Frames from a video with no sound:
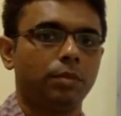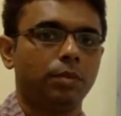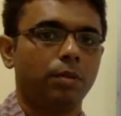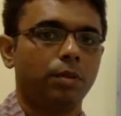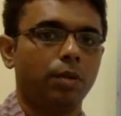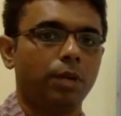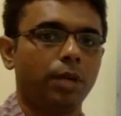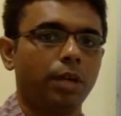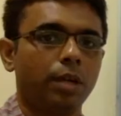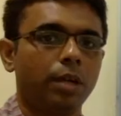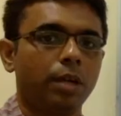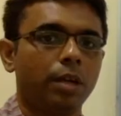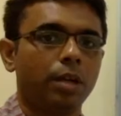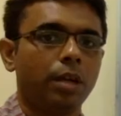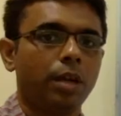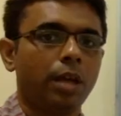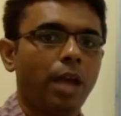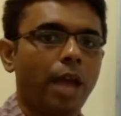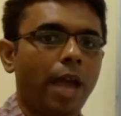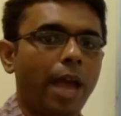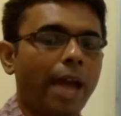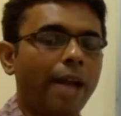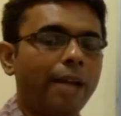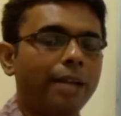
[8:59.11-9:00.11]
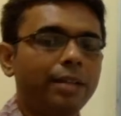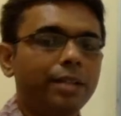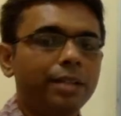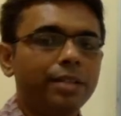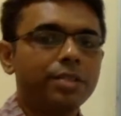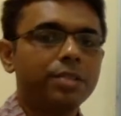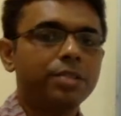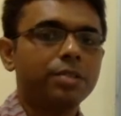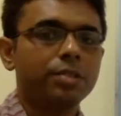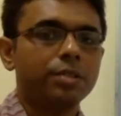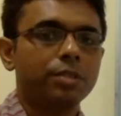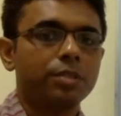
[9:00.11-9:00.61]
Okay? And
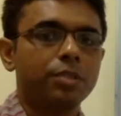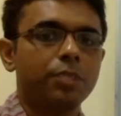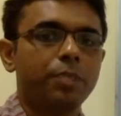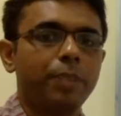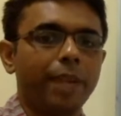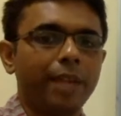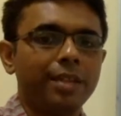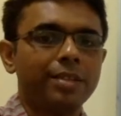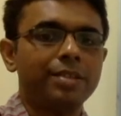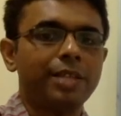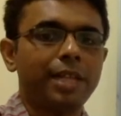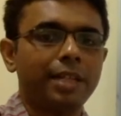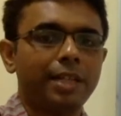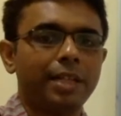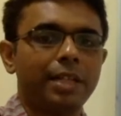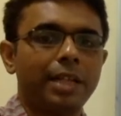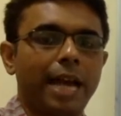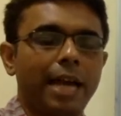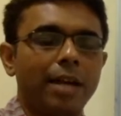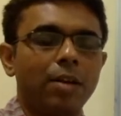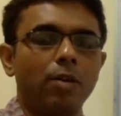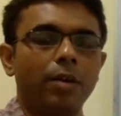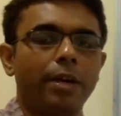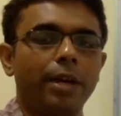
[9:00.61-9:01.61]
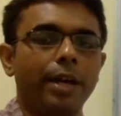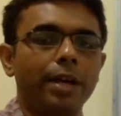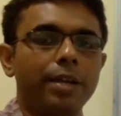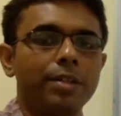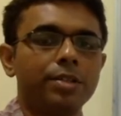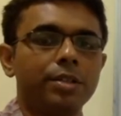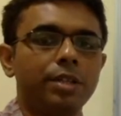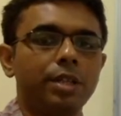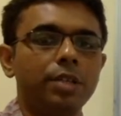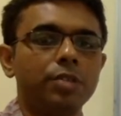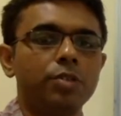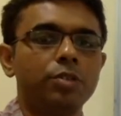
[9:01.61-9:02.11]
this space that it
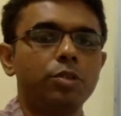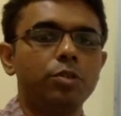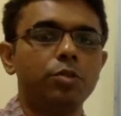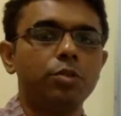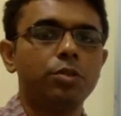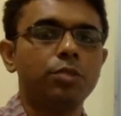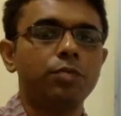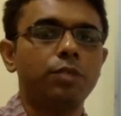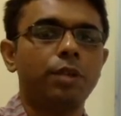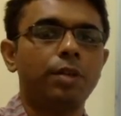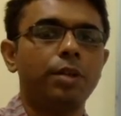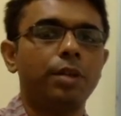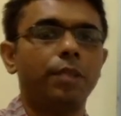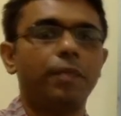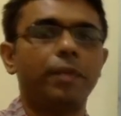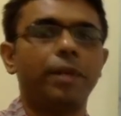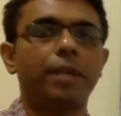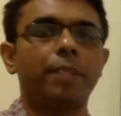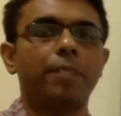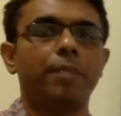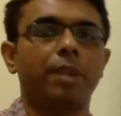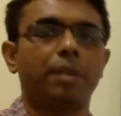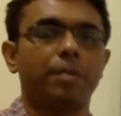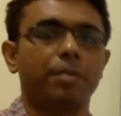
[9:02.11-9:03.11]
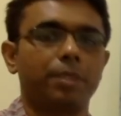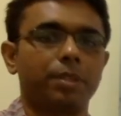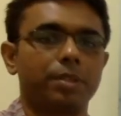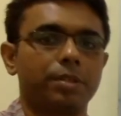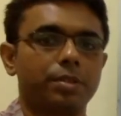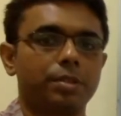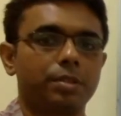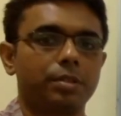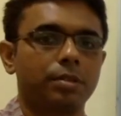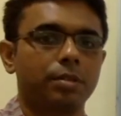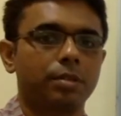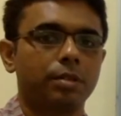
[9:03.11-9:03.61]
allocates is used for different
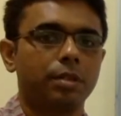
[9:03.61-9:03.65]
purposes.